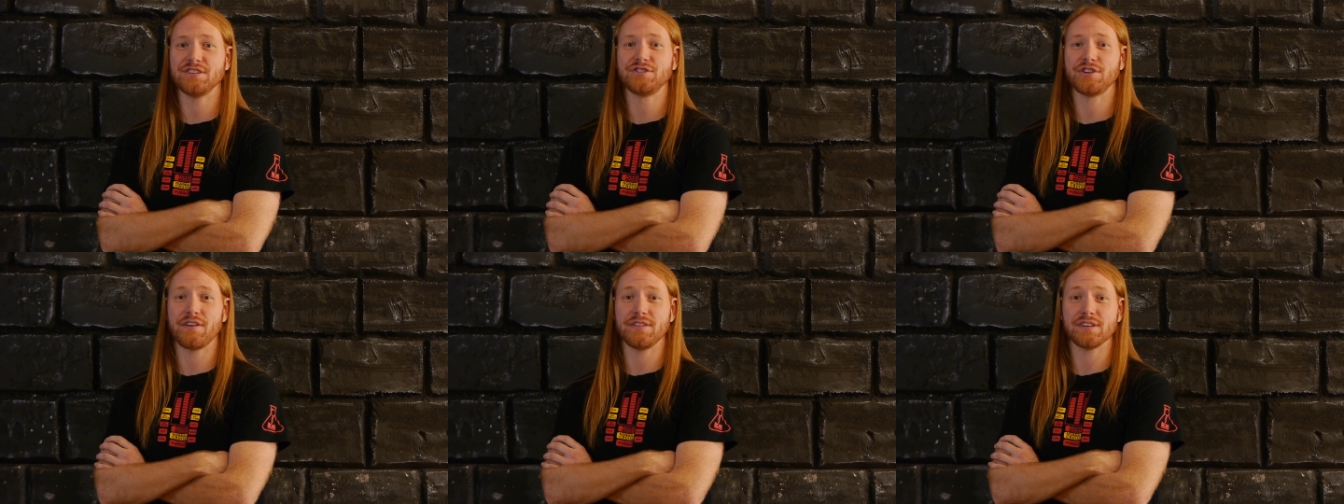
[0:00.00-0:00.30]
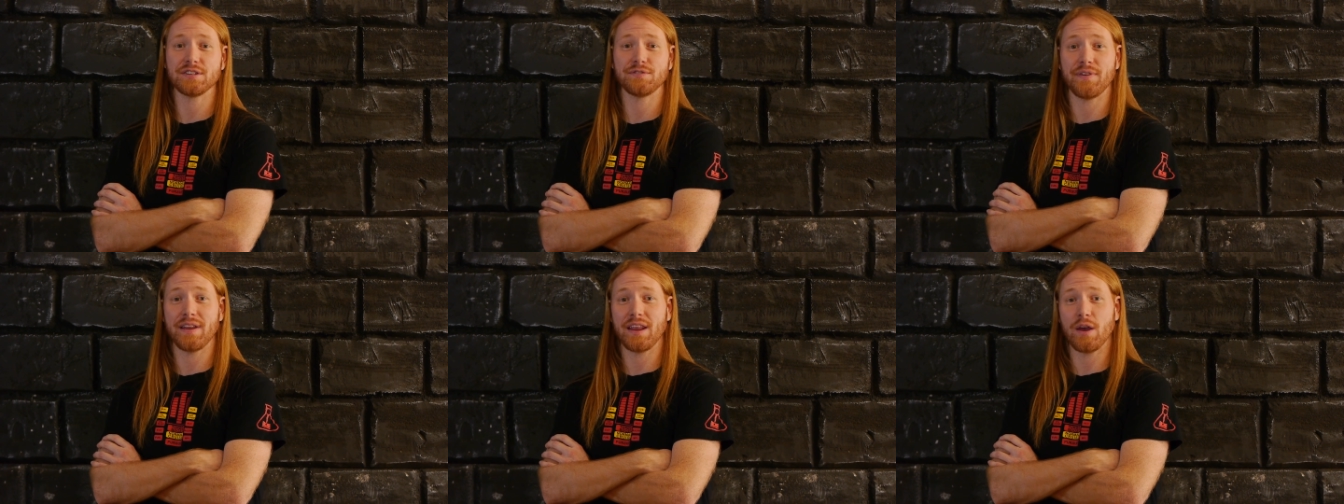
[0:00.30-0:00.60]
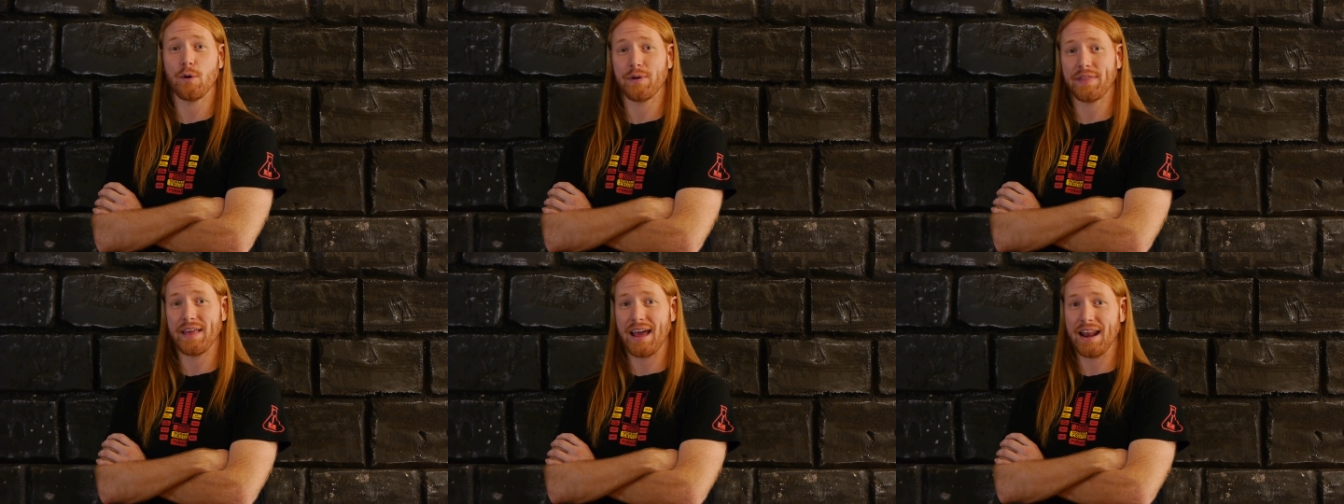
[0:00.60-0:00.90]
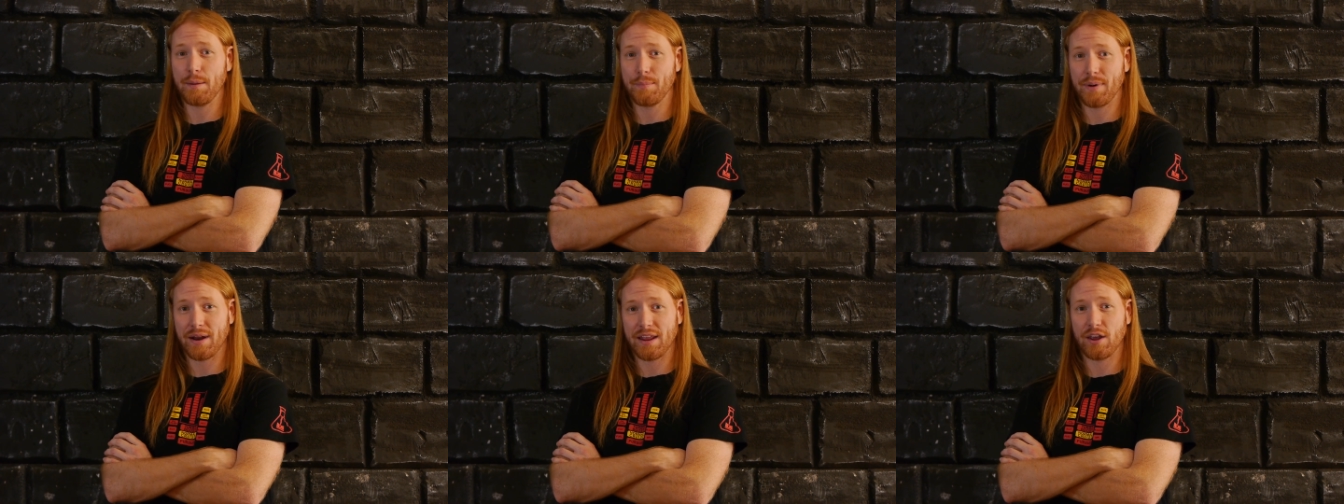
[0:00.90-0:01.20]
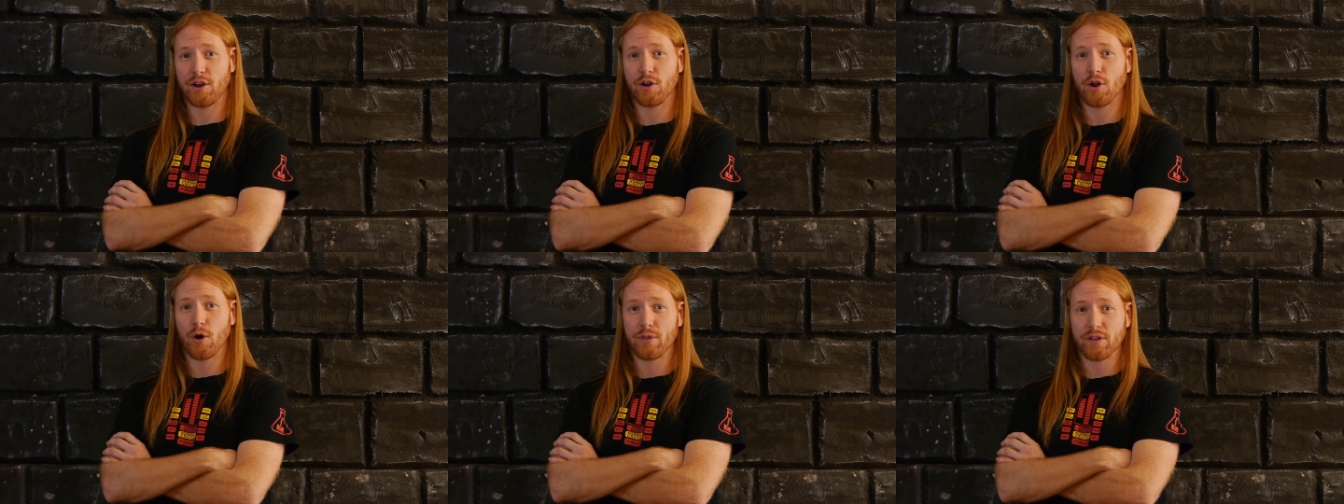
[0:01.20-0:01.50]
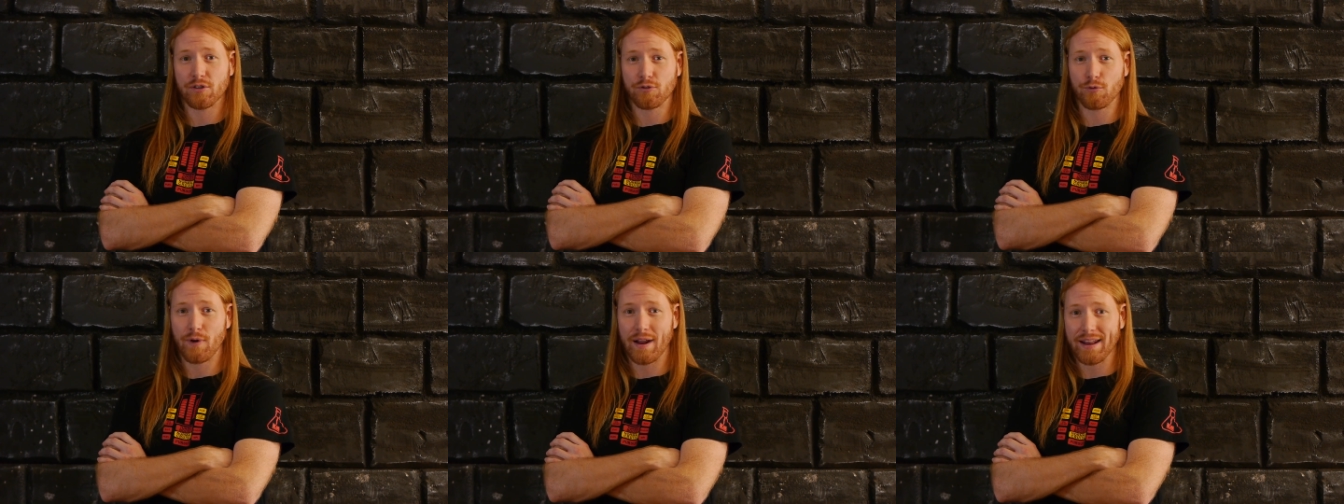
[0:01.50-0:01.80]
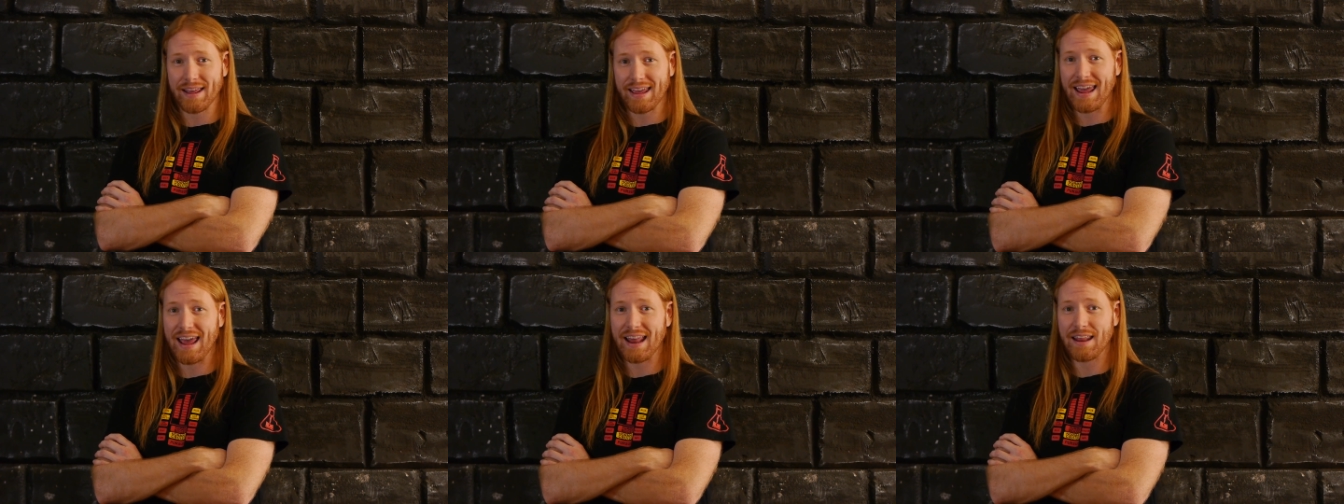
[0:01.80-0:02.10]
share this video with anybody you know that's
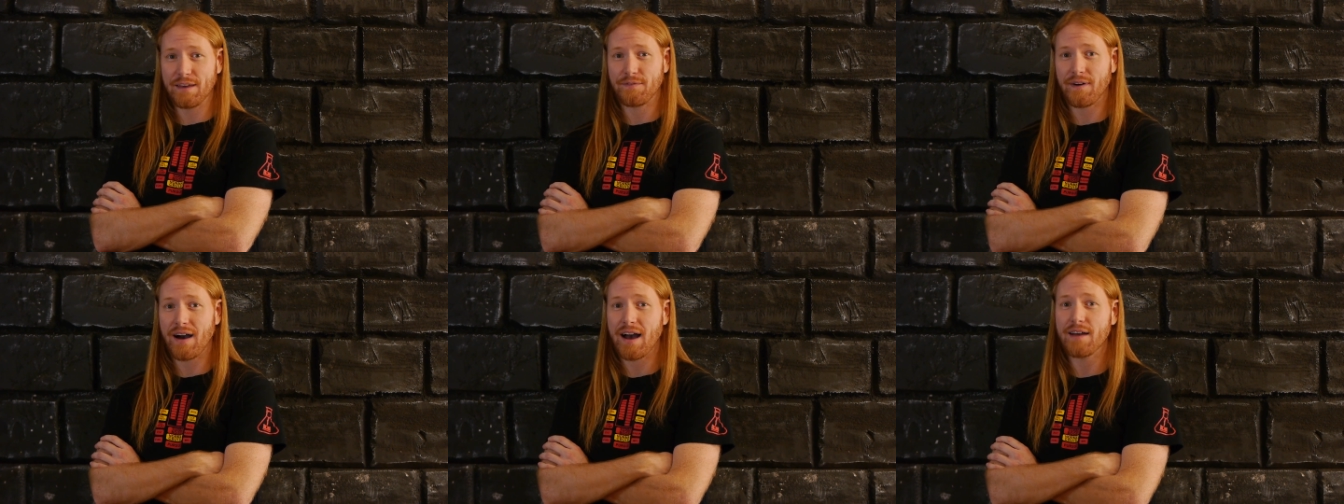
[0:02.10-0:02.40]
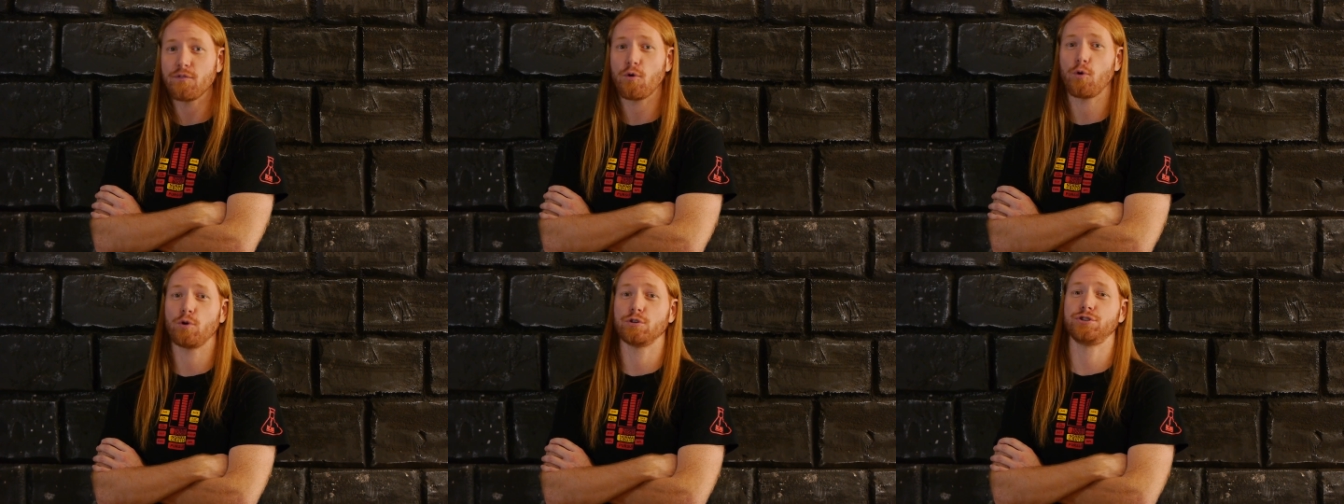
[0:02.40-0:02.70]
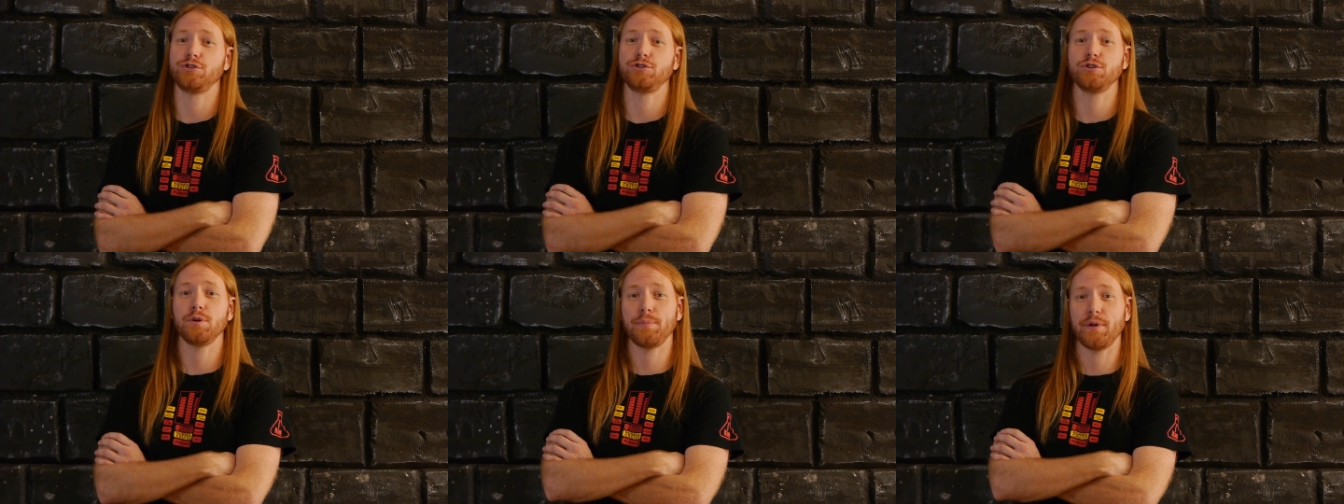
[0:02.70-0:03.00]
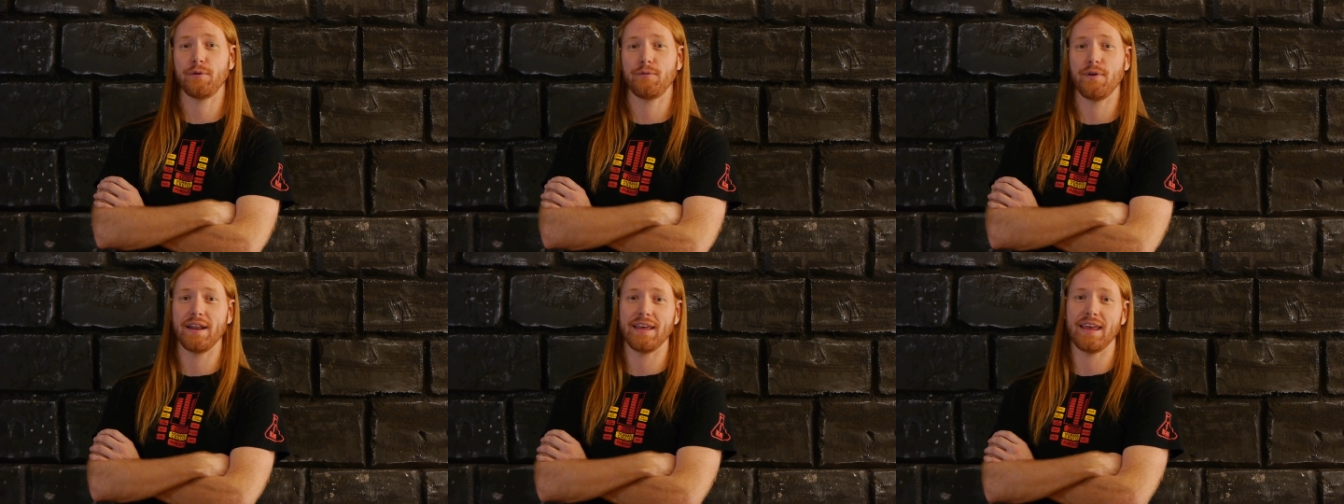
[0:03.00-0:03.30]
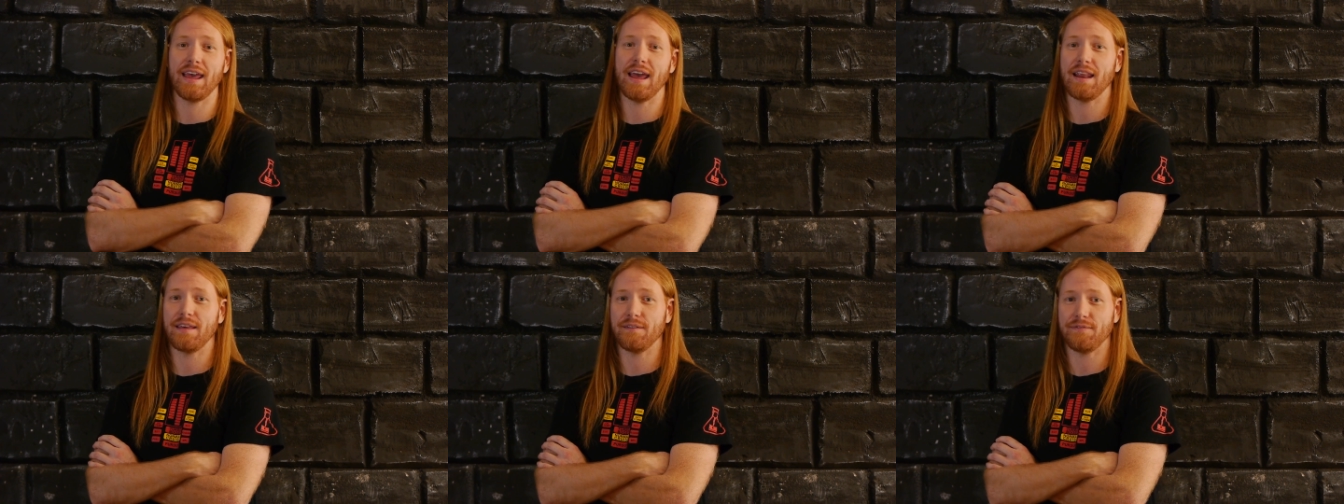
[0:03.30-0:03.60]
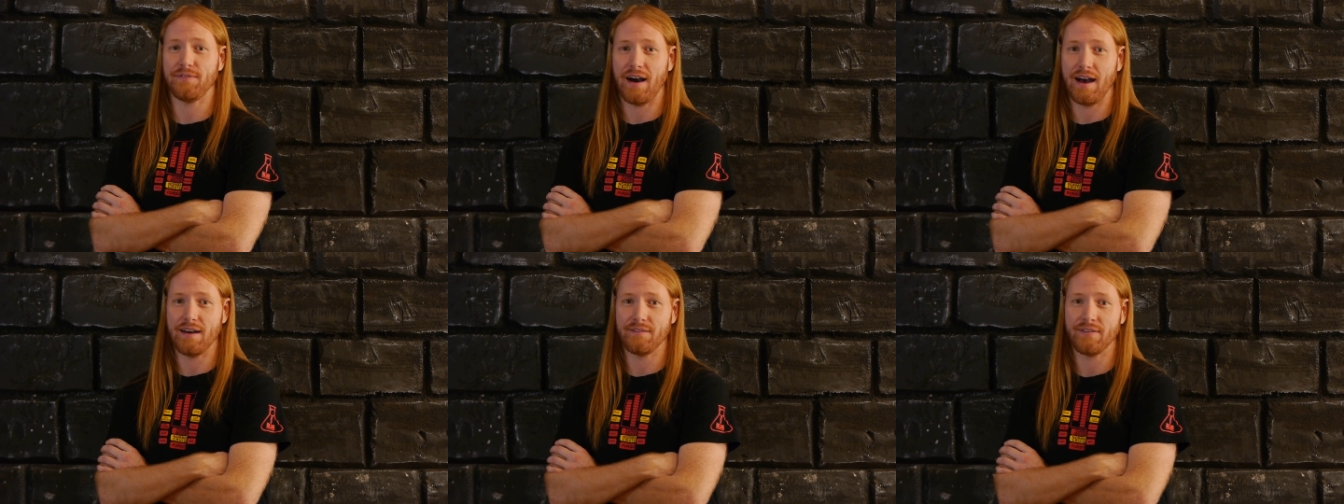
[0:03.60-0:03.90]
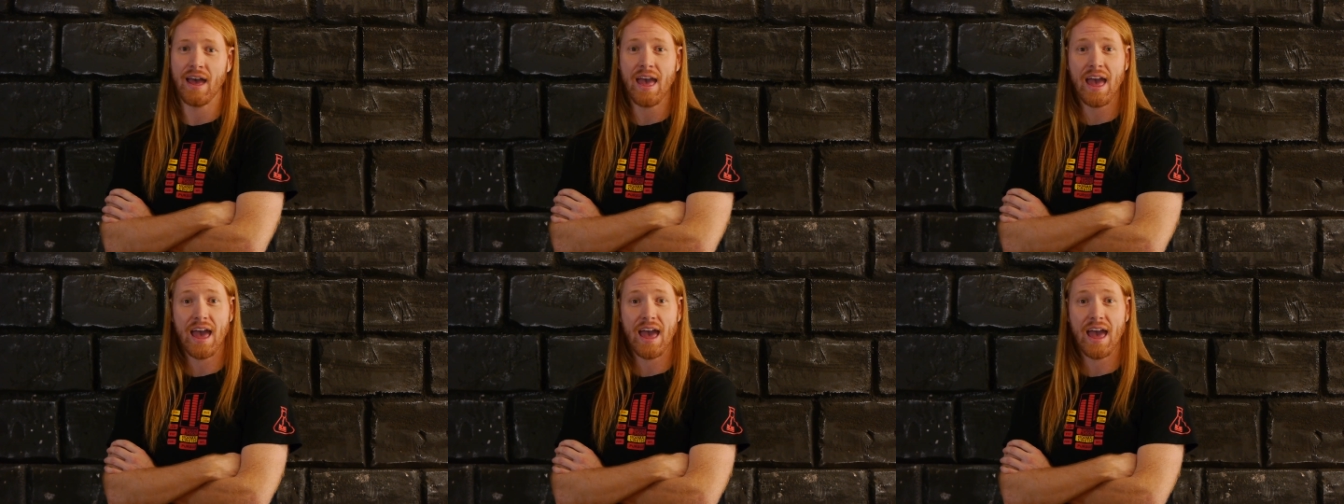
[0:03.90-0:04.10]
running E85 or should be running E85.